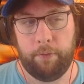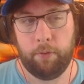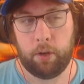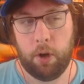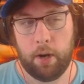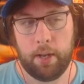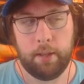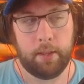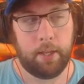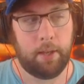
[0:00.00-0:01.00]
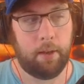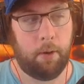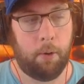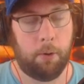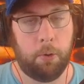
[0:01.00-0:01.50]
Regarding the
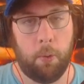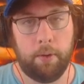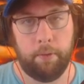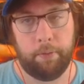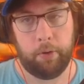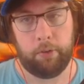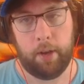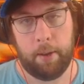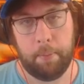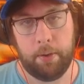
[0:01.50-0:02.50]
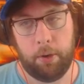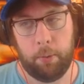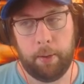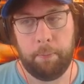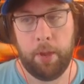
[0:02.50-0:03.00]
altcoin reviews that I've been
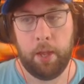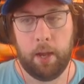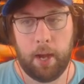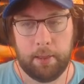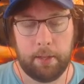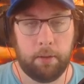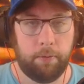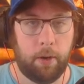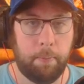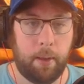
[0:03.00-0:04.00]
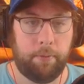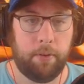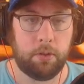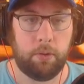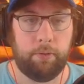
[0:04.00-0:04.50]
doing, I think they're very
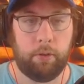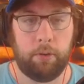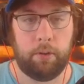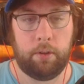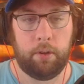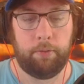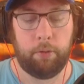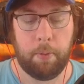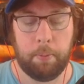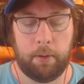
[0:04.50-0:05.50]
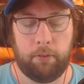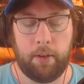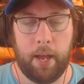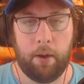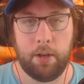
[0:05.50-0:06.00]
beneficial for people to
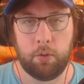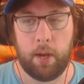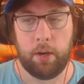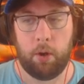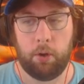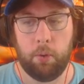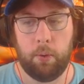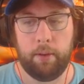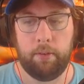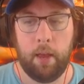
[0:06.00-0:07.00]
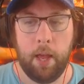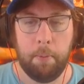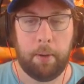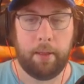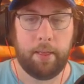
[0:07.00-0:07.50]
see how I trade altcoins.
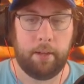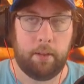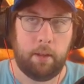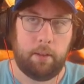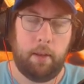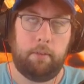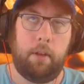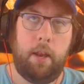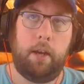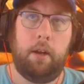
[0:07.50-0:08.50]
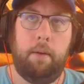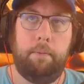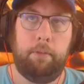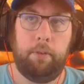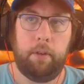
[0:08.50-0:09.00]
But I think the disconnect
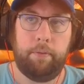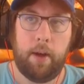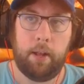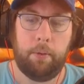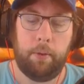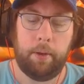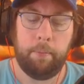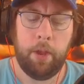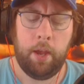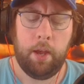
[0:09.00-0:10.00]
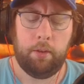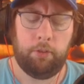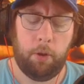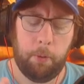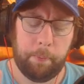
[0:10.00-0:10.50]
comes from the following.
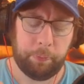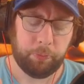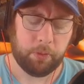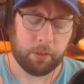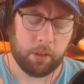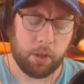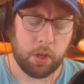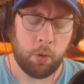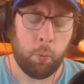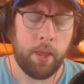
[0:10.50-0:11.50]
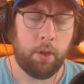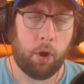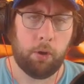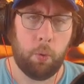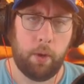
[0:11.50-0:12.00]
So with
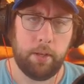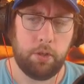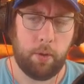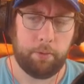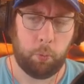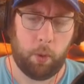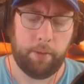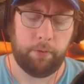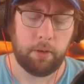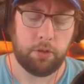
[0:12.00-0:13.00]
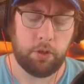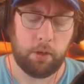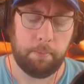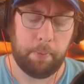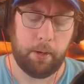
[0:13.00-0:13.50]
altcoins, you have to wait for a
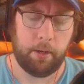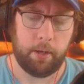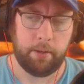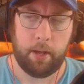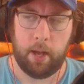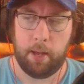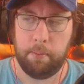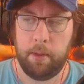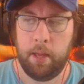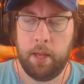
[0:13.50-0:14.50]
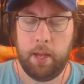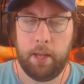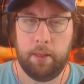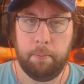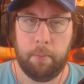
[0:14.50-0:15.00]
certain period of time
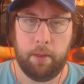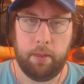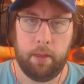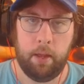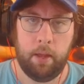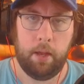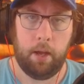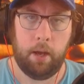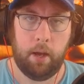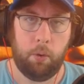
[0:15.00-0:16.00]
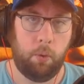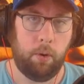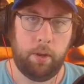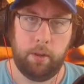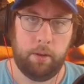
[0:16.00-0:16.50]
in the month
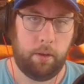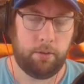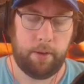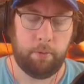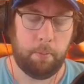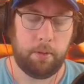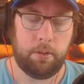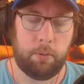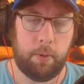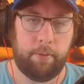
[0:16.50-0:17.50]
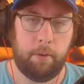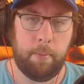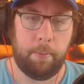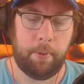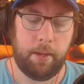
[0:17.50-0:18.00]
or in several months or whatever it
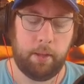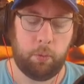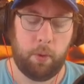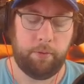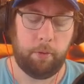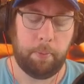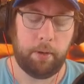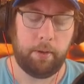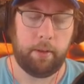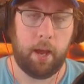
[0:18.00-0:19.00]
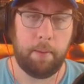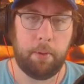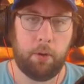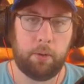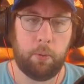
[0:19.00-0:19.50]
may be. You have to wait for a period of time
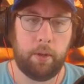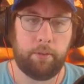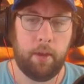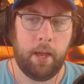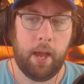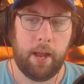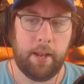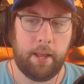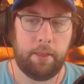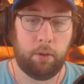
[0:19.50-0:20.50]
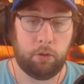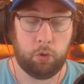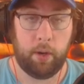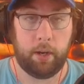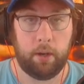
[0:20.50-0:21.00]
in altcoins, and then they'll
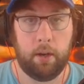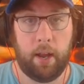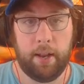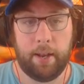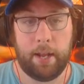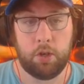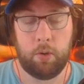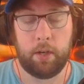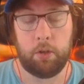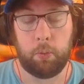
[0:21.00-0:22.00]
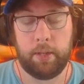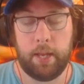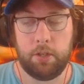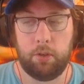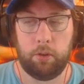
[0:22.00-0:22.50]
trigger. And then that trigger is what
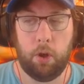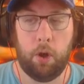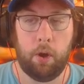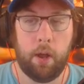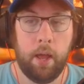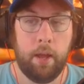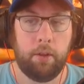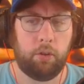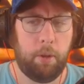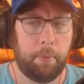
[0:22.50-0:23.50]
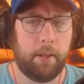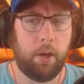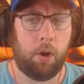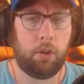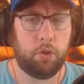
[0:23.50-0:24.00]
takes you long. They'll typically
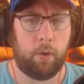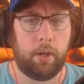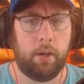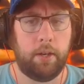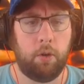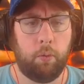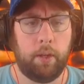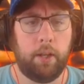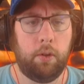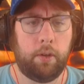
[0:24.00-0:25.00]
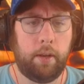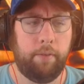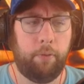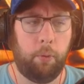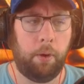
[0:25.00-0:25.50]
all trigger, and you're really looking
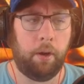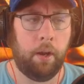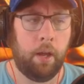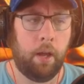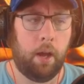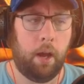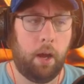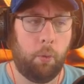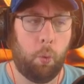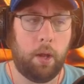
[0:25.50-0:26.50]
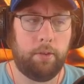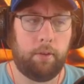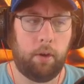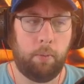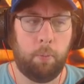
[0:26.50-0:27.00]
for ones
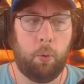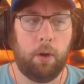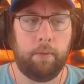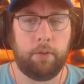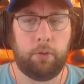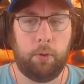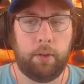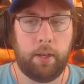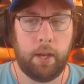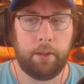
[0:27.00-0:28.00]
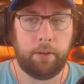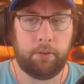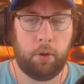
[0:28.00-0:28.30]
that are more oversold than the others.